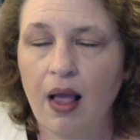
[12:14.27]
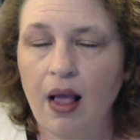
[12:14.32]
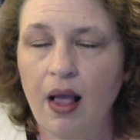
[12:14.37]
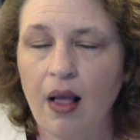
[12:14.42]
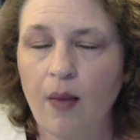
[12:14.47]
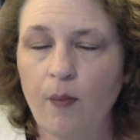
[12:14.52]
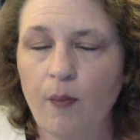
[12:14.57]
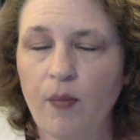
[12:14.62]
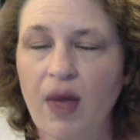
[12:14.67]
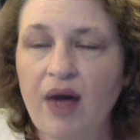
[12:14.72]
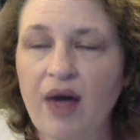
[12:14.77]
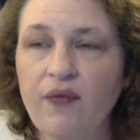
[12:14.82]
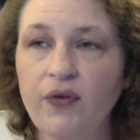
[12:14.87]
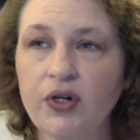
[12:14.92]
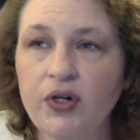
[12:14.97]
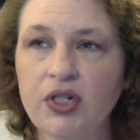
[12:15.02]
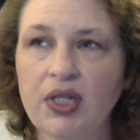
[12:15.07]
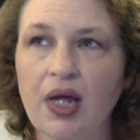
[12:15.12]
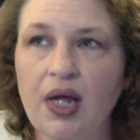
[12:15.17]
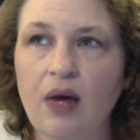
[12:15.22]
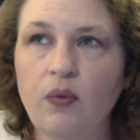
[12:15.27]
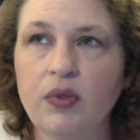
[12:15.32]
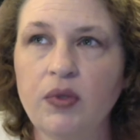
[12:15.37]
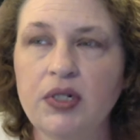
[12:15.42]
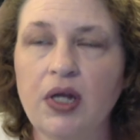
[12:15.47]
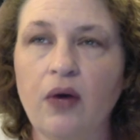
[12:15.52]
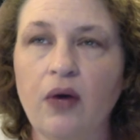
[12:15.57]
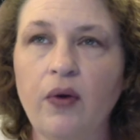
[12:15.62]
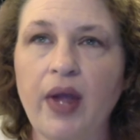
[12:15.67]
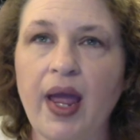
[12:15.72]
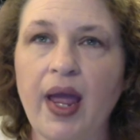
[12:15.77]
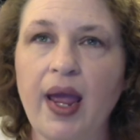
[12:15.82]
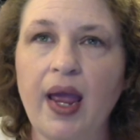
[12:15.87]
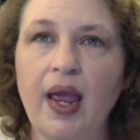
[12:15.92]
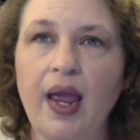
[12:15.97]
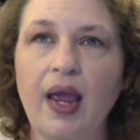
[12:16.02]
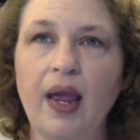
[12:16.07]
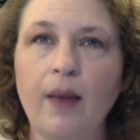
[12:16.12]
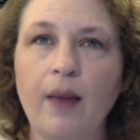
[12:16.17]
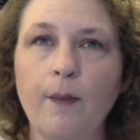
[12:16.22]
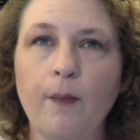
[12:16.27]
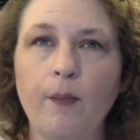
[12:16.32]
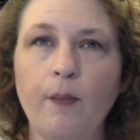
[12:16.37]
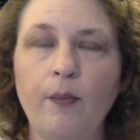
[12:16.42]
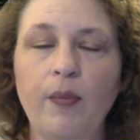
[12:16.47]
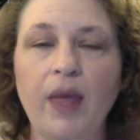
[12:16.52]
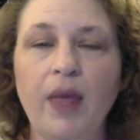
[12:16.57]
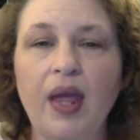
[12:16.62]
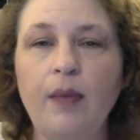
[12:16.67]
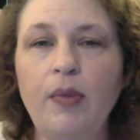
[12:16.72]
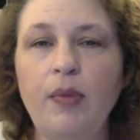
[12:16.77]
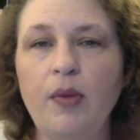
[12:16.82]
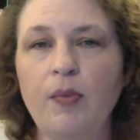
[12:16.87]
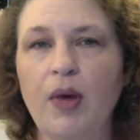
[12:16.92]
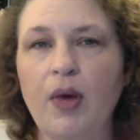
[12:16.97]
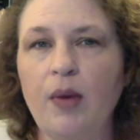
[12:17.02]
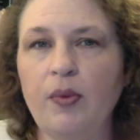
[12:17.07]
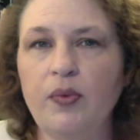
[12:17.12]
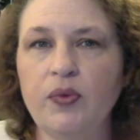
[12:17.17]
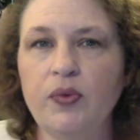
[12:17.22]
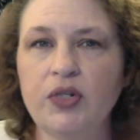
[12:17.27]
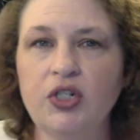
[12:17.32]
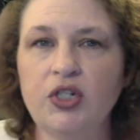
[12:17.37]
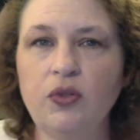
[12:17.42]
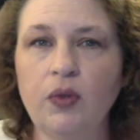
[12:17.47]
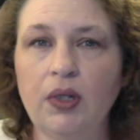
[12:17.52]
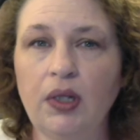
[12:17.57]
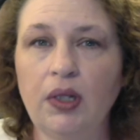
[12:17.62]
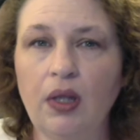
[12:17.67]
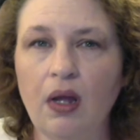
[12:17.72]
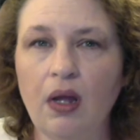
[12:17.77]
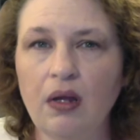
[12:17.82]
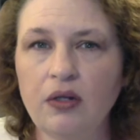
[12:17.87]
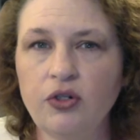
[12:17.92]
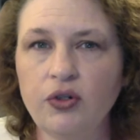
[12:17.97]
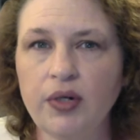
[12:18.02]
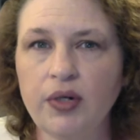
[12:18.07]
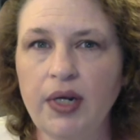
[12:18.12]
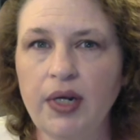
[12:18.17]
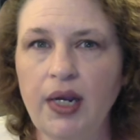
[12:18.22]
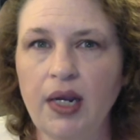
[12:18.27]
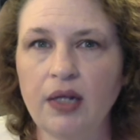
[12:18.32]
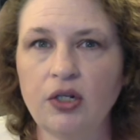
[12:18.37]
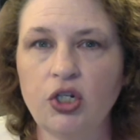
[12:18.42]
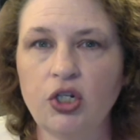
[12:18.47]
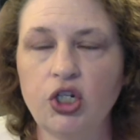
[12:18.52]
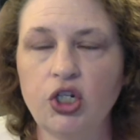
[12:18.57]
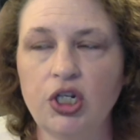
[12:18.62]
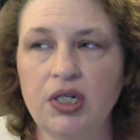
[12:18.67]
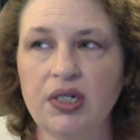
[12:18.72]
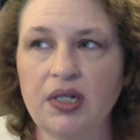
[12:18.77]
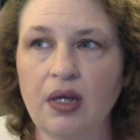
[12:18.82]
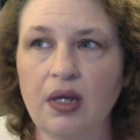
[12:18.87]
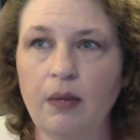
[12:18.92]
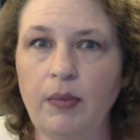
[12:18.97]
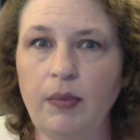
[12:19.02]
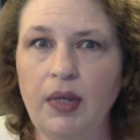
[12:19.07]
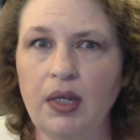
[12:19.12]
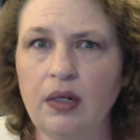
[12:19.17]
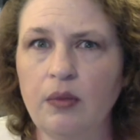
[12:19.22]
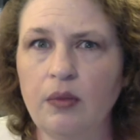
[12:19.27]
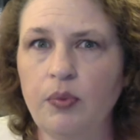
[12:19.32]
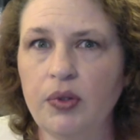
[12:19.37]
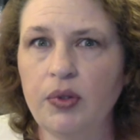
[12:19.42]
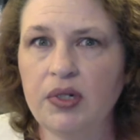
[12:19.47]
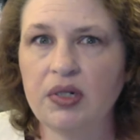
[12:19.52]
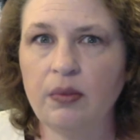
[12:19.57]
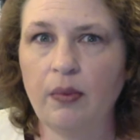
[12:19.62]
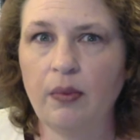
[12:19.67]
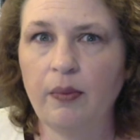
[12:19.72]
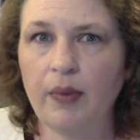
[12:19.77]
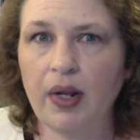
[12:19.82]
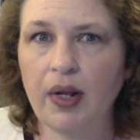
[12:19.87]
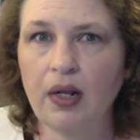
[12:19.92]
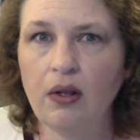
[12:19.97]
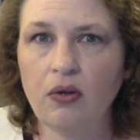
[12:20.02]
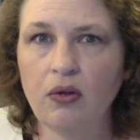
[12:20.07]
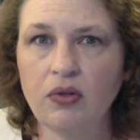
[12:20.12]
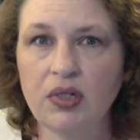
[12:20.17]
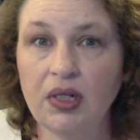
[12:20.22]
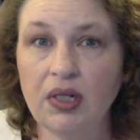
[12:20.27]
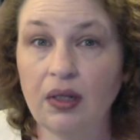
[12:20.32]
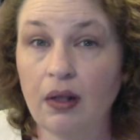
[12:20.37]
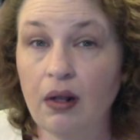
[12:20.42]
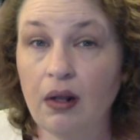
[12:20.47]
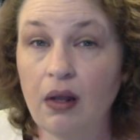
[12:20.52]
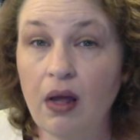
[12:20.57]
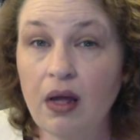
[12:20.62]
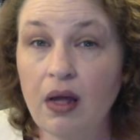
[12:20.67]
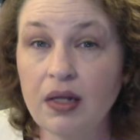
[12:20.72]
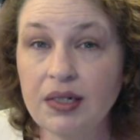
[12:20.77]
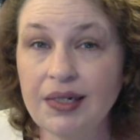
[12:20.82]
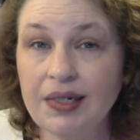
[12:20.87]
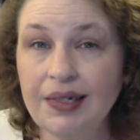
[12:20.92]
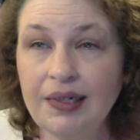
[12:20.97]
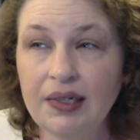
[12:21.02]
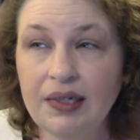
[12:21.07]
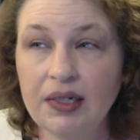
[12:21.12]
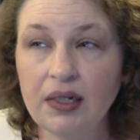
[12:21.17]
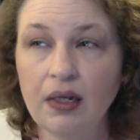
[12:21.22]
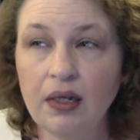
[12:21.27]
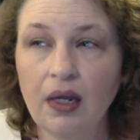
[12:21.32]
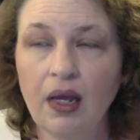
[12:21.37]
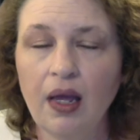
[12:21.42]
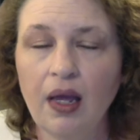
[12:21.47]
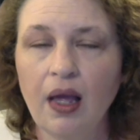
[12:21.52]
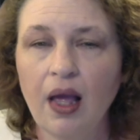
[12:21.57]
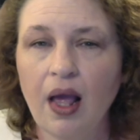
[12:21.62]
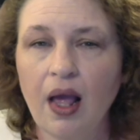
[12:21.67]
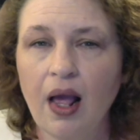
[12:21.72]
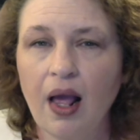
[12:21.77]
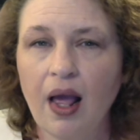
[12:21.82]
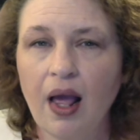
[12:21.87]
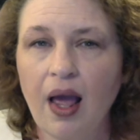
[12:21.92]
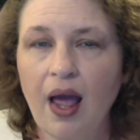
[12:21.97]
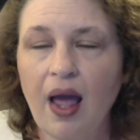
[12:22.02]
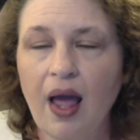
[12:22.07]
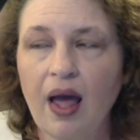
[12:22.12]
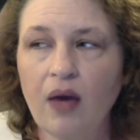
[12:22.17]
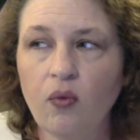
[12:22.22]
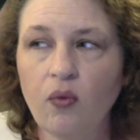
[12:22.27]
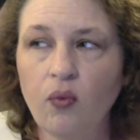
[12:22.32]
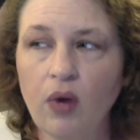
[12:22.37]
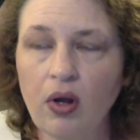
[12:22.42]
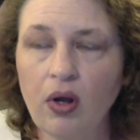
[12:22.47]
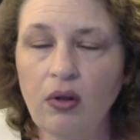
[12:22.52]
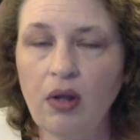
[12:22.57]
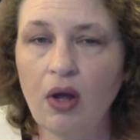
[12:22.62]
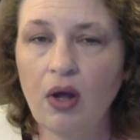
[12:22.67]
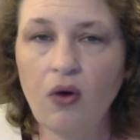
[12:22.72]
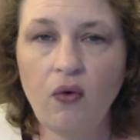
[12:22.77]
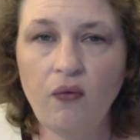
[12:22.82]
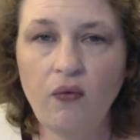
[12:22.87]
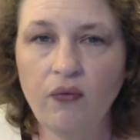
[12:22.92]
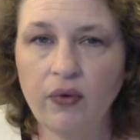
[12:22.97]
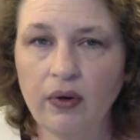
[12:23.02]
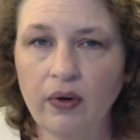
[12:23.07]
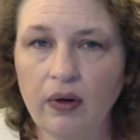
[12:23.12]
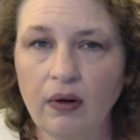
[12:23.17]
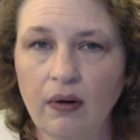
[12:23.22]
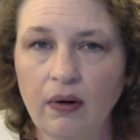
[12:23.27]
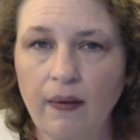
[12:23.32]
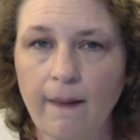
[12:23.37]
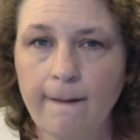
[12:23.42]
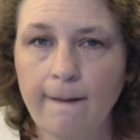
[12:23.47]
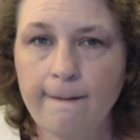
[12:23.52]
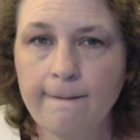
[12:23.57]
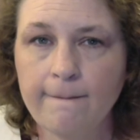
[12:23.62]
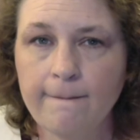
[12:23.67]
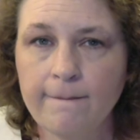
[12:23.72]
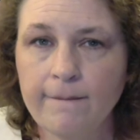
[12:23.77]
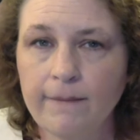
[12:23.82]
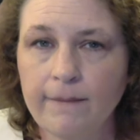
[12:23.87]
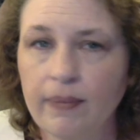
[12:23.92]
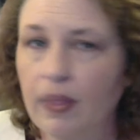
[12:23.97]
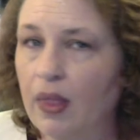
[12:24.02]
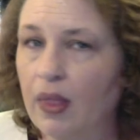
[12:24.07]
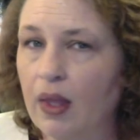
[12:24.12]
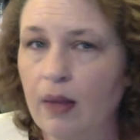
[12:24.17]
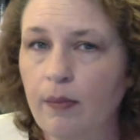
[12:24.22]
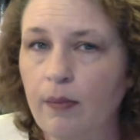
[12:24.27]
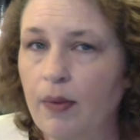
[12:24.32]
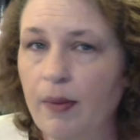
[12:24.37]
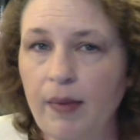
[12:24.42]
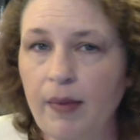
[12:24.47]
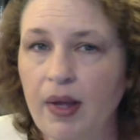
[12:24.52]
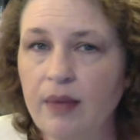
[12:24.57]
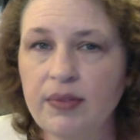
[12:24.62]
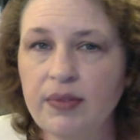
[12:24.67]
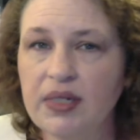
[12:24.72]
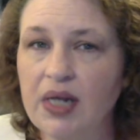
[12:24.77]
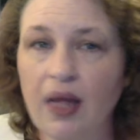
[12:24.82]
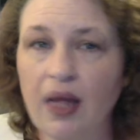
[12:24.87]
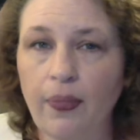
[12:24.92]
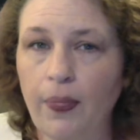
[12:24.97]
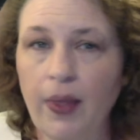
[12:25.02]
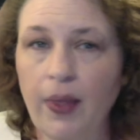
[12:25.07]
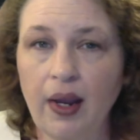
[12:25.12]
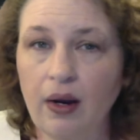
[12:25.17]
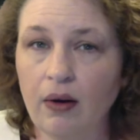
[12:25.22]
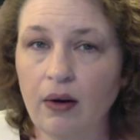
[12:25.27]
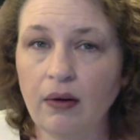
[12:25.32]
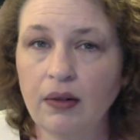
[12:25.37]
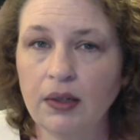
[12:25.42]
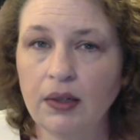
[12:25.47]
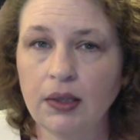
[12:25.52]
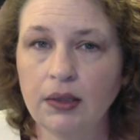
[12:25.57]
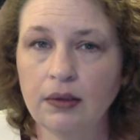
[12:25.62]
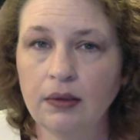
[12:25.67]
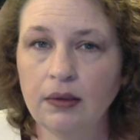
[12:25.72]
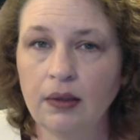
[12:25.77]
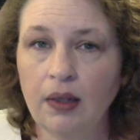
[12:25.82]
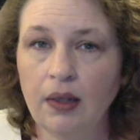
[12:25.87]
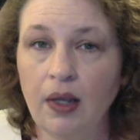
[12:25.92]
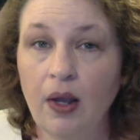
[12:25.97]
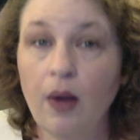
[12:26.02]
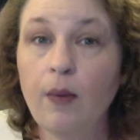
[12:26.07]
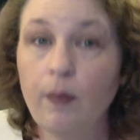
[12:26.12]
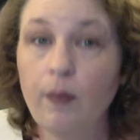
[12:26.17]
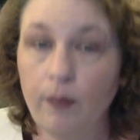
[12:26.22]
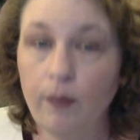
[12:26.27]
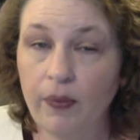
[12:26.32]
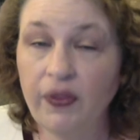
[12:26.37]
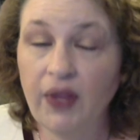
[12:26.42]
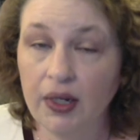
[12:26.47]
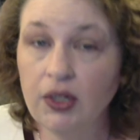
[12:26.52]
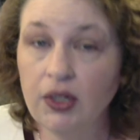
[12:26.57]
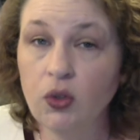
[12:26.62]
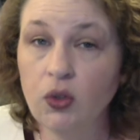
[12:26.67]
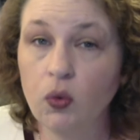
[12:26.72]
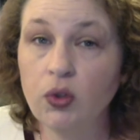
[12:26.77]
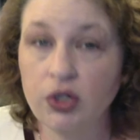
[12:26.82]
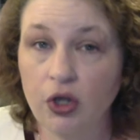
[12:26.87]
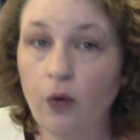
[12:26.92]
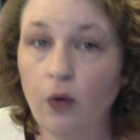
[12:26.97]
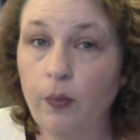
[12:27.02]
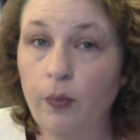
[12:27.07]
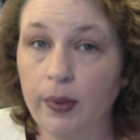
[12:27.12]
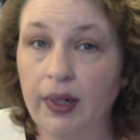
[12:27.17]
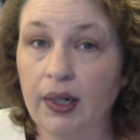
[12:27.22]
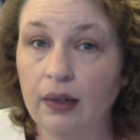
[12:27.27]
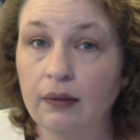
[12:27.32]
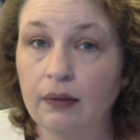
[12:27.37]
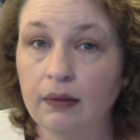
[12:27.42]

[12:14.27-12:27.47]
My first thought was, okay, maybe mama was doing laundry and she's come in to put some of my clothes in the closet. I roll over. My mom's not there, but that door's opening.